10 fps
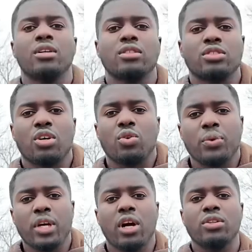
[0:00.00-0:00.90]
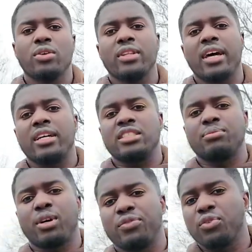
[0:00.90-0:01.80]
So we all know that
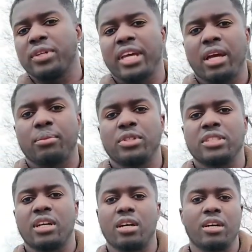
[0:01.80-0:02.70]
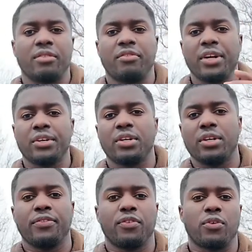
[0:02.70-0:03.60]
smartphone cameras are very
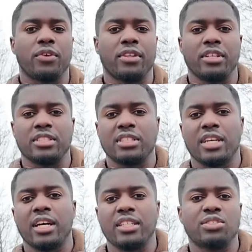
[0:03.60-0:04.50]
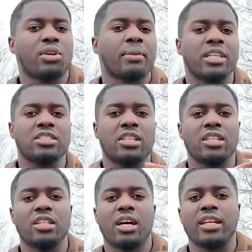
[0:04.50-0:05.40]
good for their size. So I'm actually
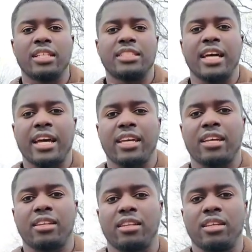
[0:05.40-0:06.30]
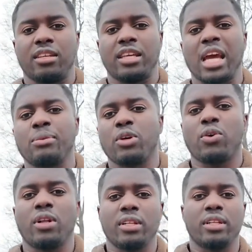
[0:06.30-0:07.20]
not attacking the camera
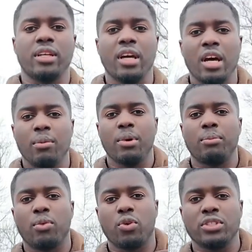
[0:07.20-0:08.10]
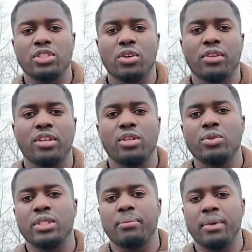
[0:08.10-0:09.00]
quality, but more so the
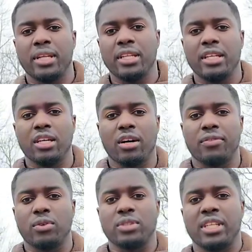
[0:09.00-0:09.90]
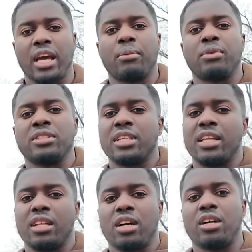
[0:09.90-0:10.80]
usability of those cameras
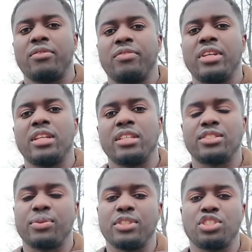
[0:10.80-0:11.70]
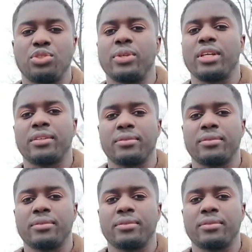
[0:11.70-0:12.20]
and the convenience when shooting.